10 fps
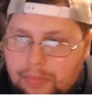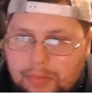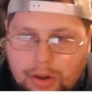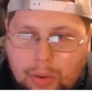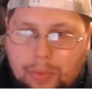
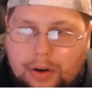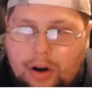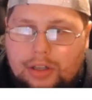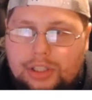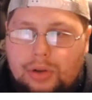
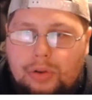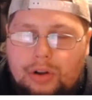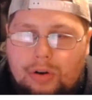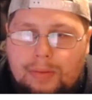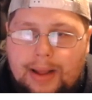Regardless of who the
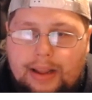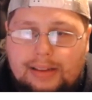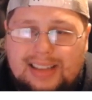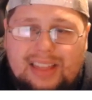quarterback is, I